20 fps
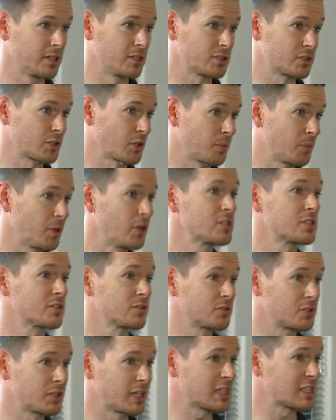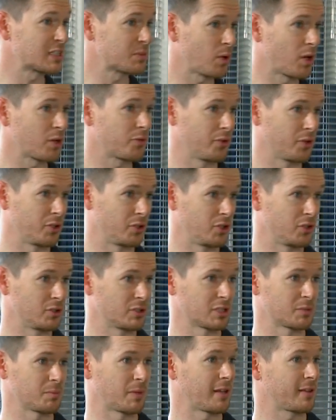So most of today's smartphone
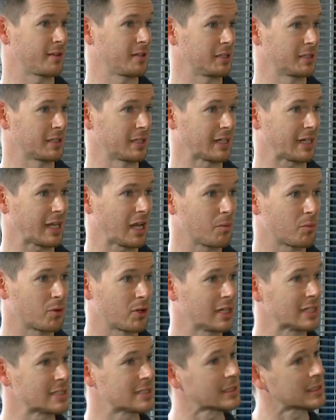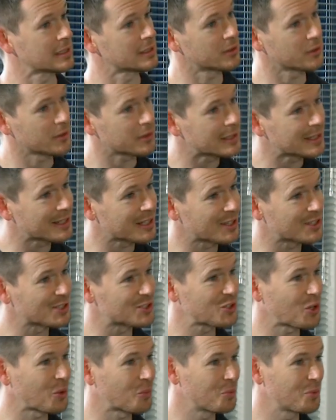users might think that a camera is that little thing at the
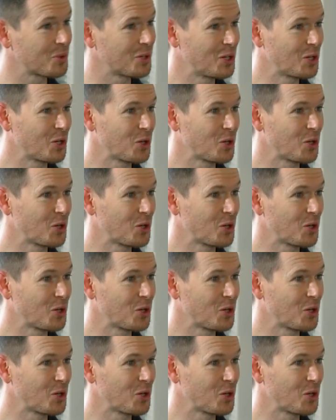top